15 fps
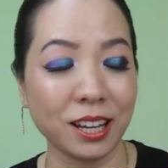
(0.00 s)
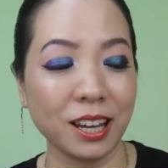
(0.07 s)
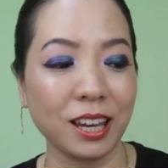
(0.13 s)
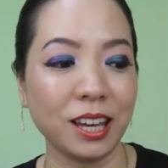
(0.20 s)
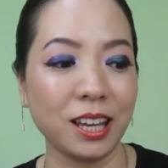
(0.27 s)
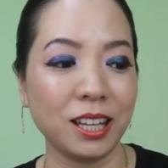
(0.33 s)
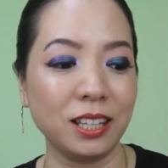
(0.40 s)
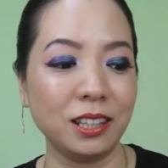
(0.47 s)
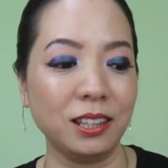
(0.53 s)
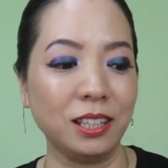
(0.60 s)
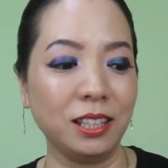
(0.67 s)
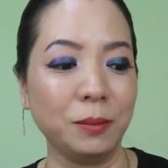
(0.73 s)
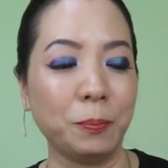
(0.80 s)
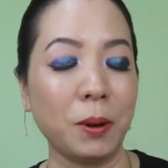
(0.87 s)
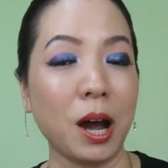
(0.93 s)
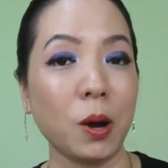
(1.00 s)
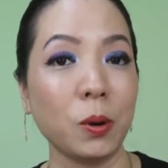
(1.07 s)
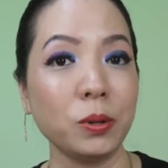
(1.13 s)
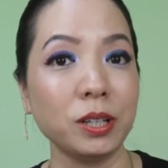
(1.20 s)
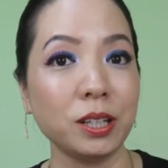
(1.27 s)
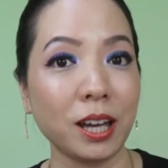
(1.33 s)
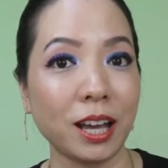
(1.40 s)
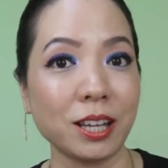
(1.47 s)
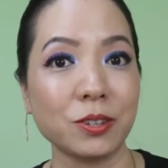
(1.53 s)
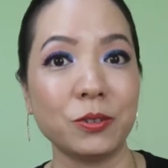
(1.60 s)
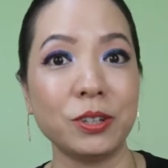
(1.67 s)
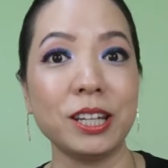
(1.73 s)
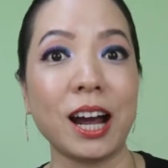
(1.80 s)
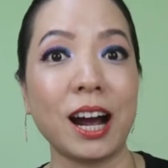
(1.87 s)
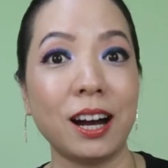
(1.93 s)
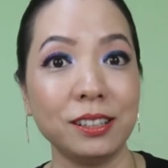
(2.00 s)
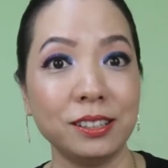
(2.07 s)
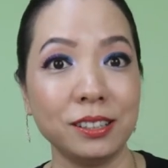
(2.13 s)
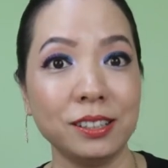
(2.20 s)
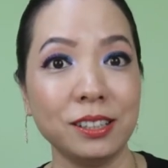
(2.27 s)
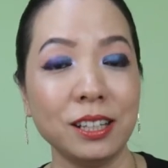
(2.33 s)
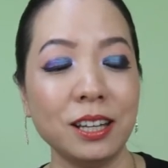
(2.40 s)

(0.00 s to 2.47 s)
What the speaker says: and the powder has already hardened.